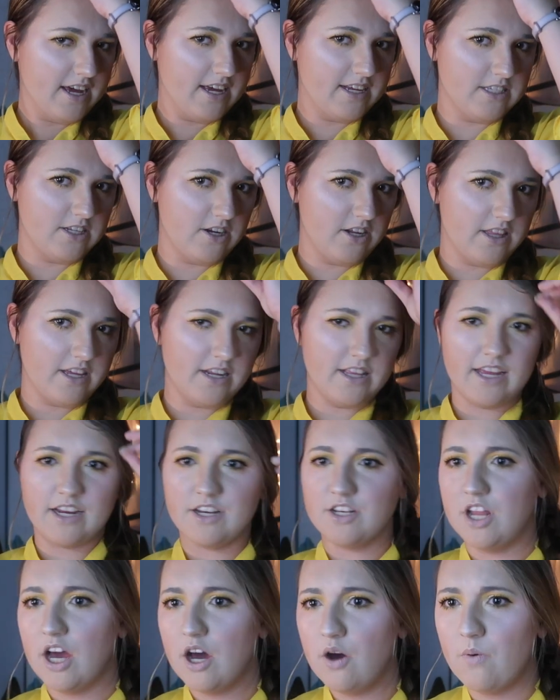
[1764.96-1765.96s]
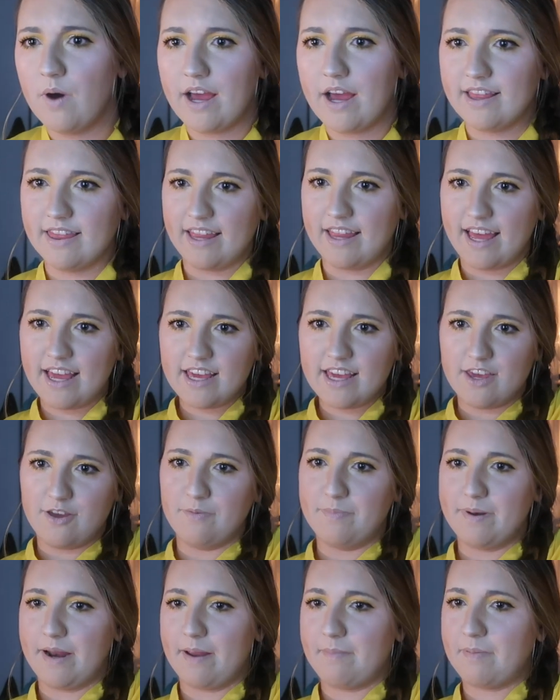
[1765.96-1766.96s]
he's literally like, no, I like
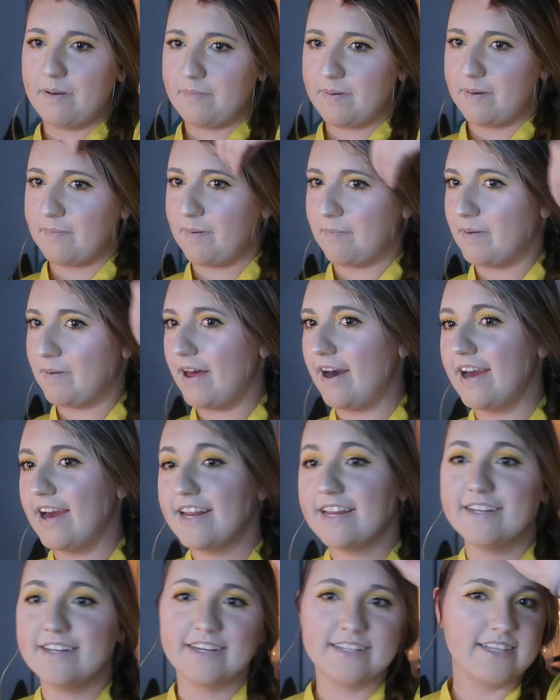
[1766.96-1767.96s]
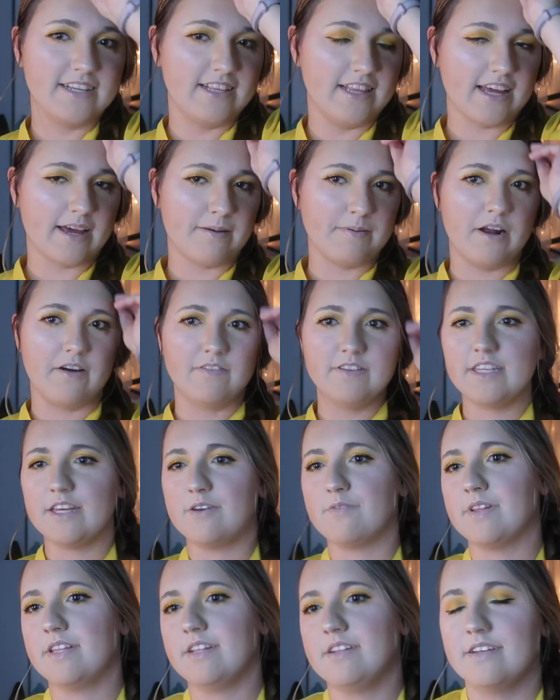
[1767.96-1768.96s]
you, blah, blah, blah, blah, blah. And he does it, like, I mean, obviously
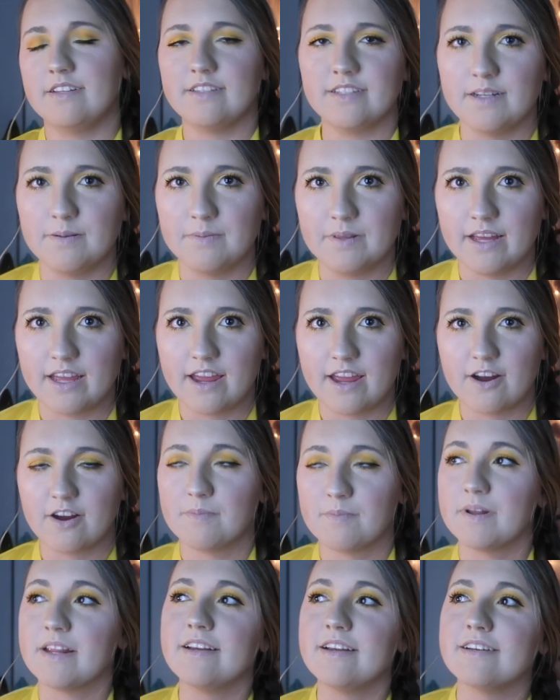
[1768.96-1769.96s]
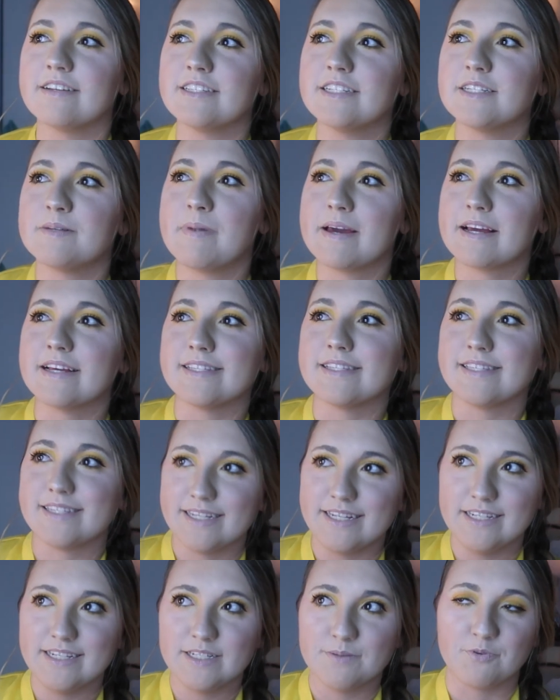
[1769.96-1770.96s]
he really does end up liking her, but he does it to make a
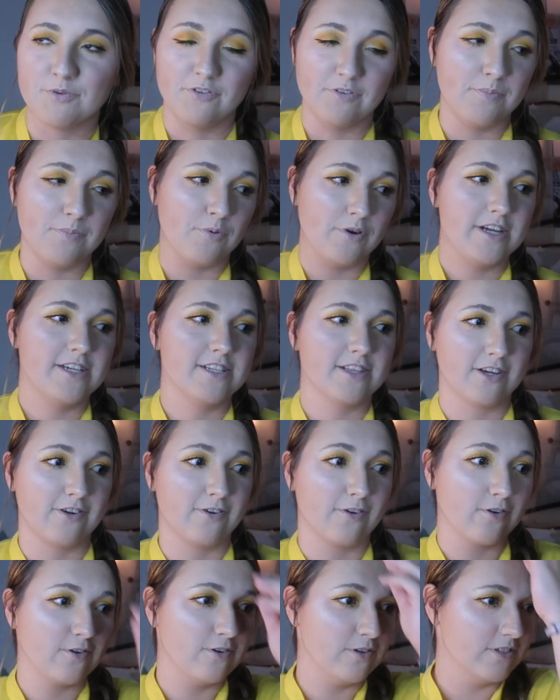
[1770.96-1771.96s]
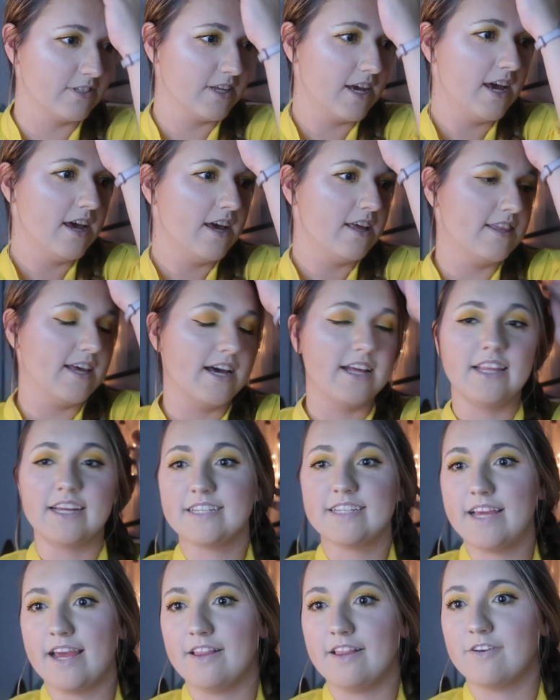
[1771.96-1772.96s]
scene, to prove a point to the girls that,
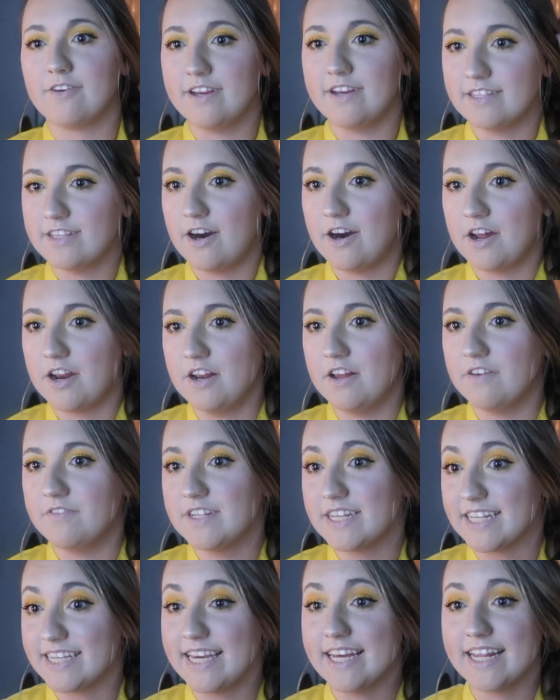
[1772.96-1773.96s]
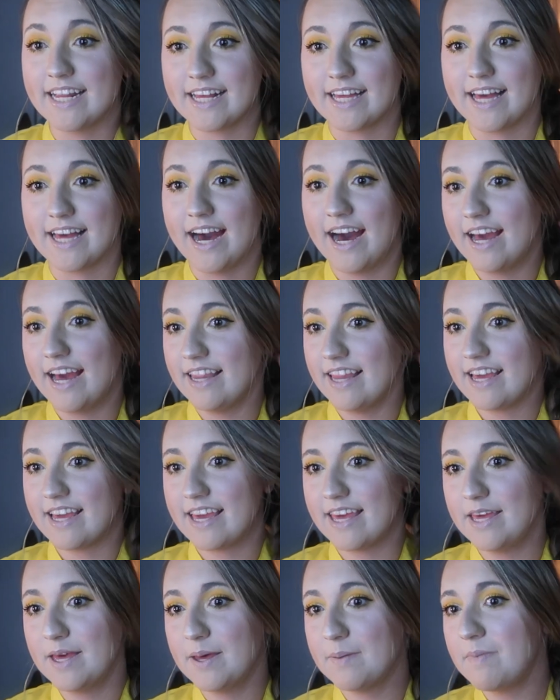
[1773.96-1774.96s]
like, Taylor is hot enough to get a guy like
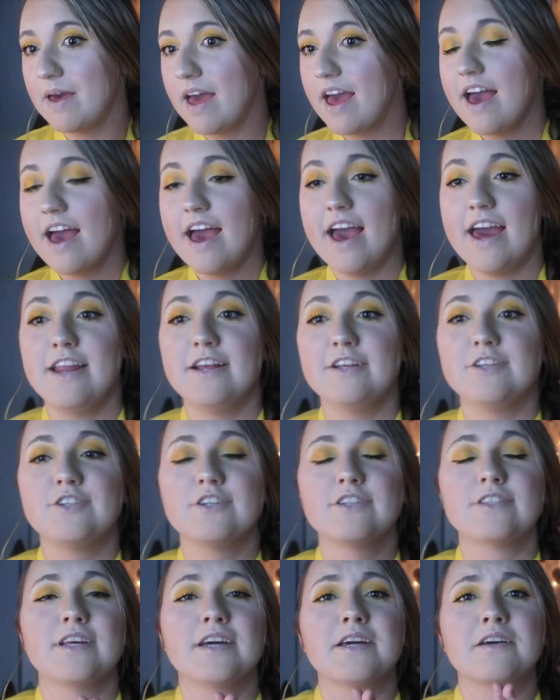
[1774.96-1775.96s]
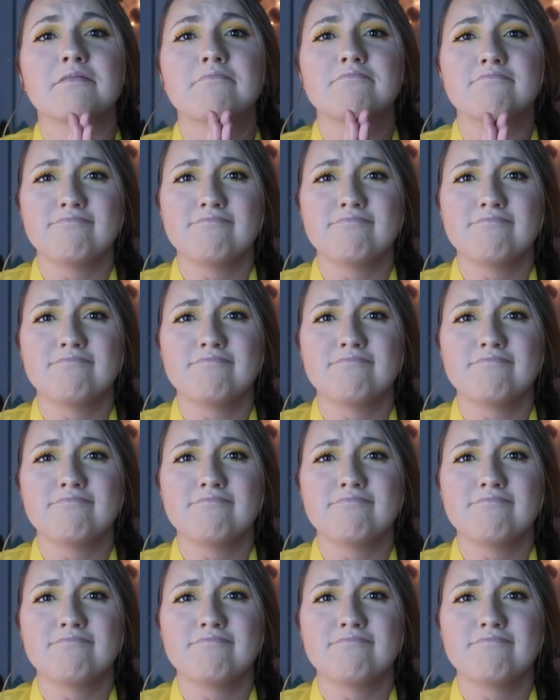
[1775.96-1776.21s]
him. And it's just like,